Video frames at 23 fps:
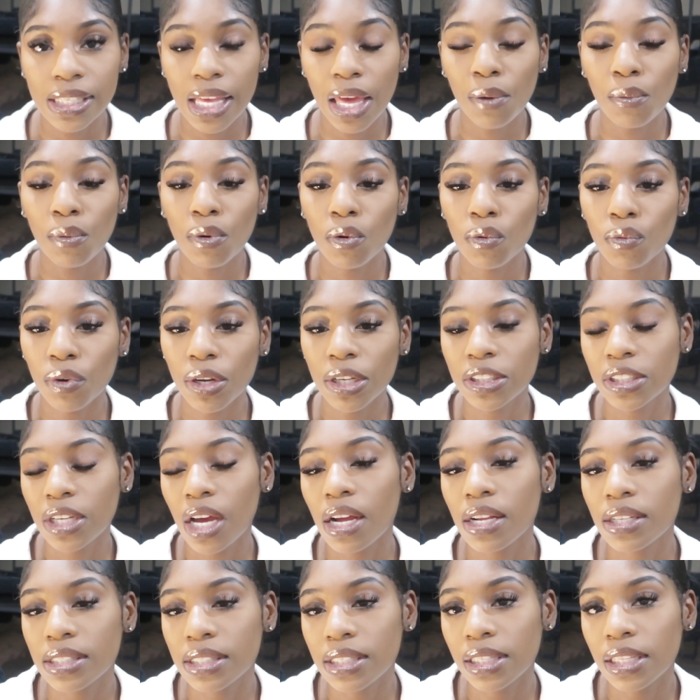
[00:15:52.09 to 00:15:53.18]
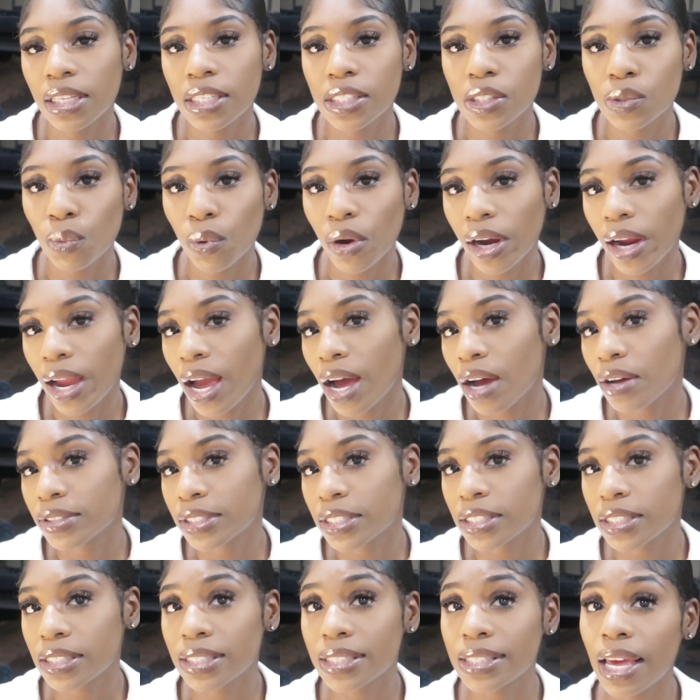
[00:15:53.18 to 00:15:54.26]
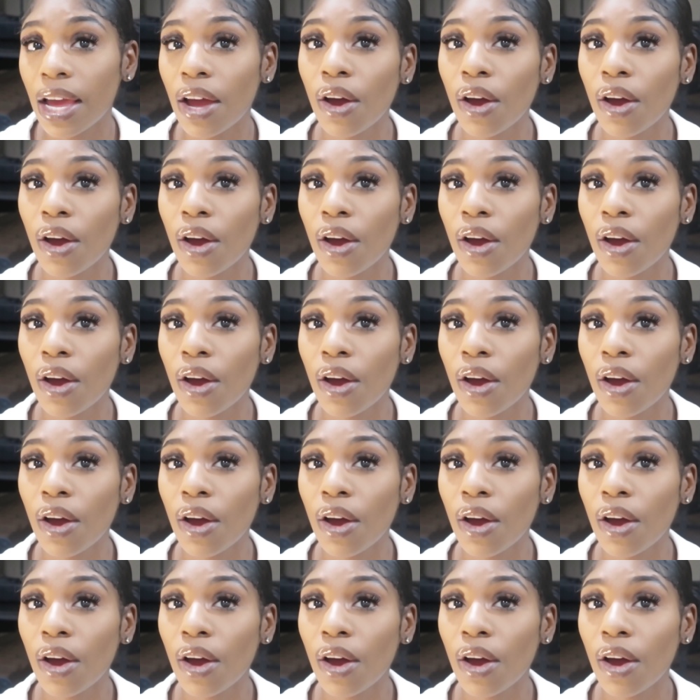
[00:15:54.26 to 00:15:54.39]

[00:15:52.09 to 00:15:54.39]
they will reach out to these warehouses and say,